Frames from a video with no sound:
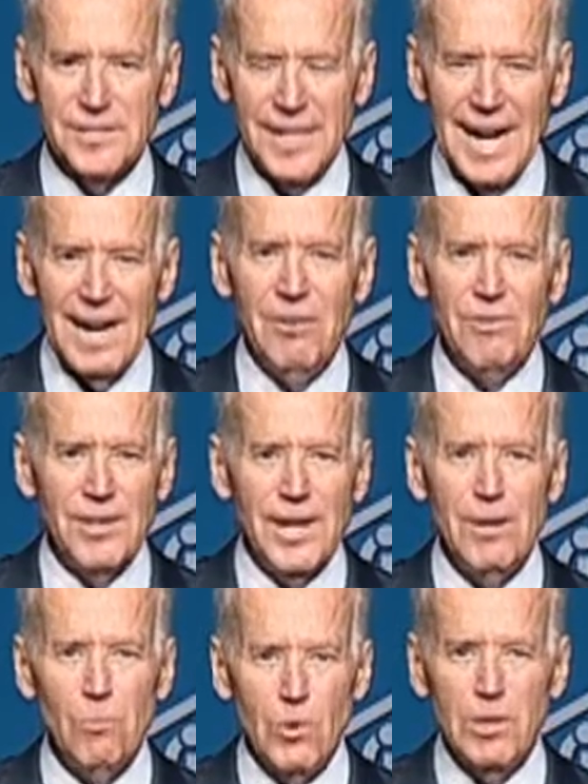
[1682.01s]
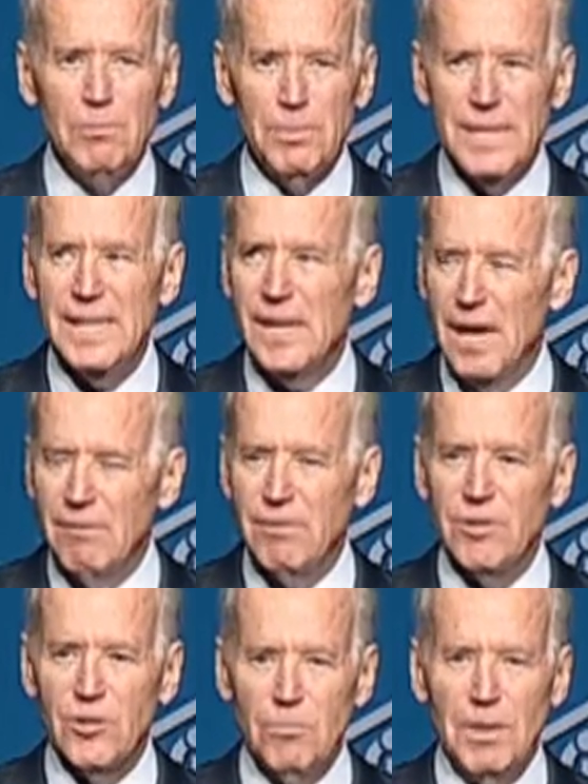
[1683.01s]
now they will be
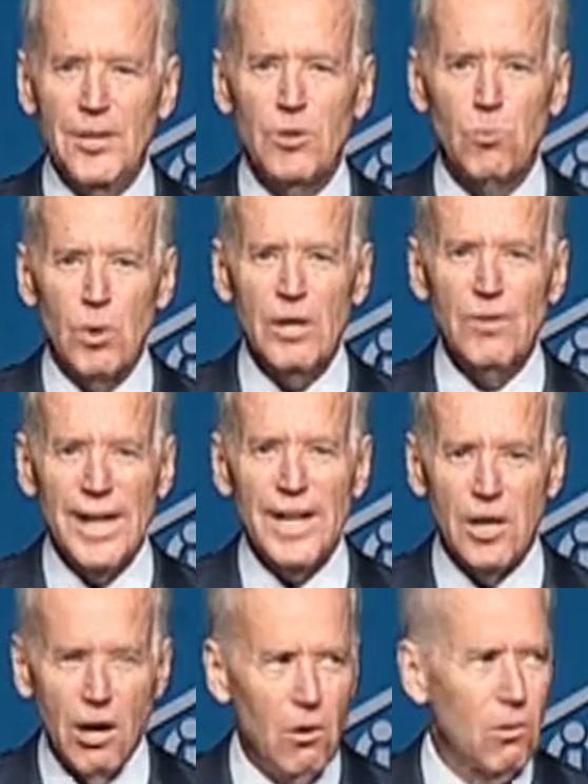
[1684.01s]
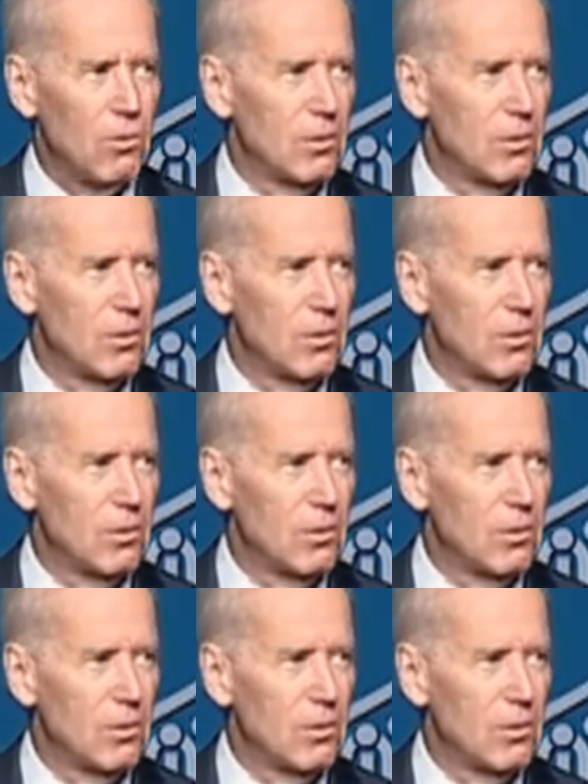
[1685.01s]
covered no matter where they go.